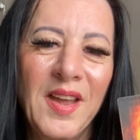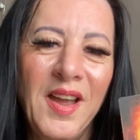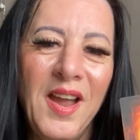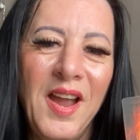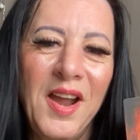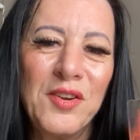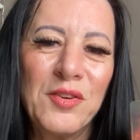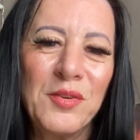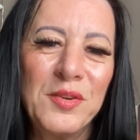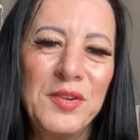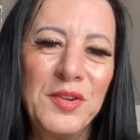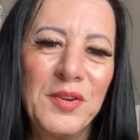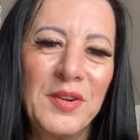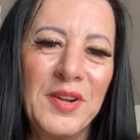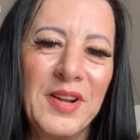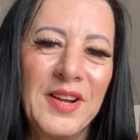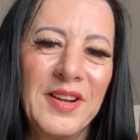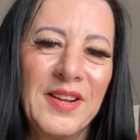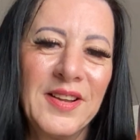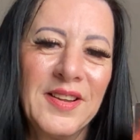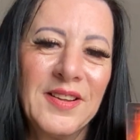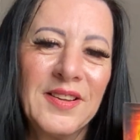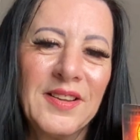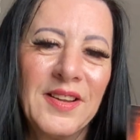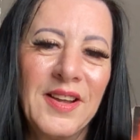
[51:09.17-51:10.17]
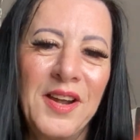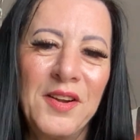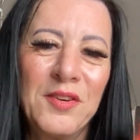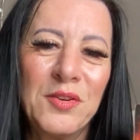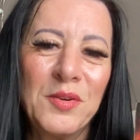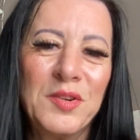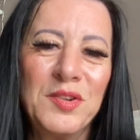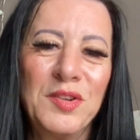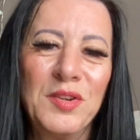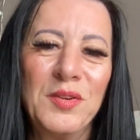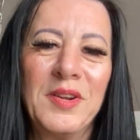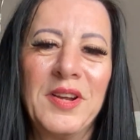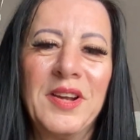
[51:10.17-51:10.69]
How do I do that? How do I
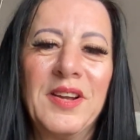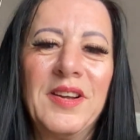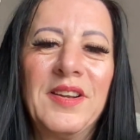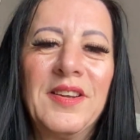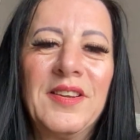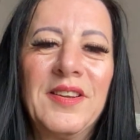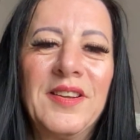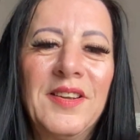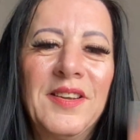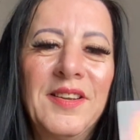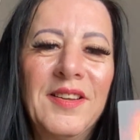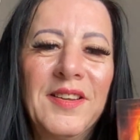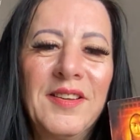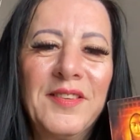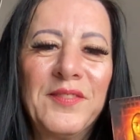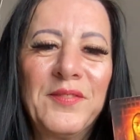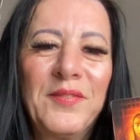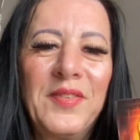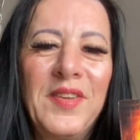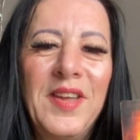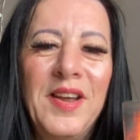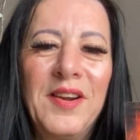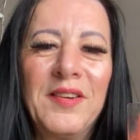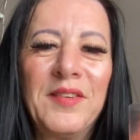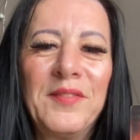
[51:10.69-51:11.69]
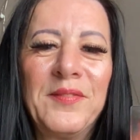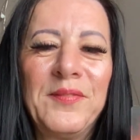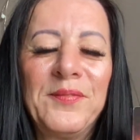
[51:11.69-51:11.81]
do it? There.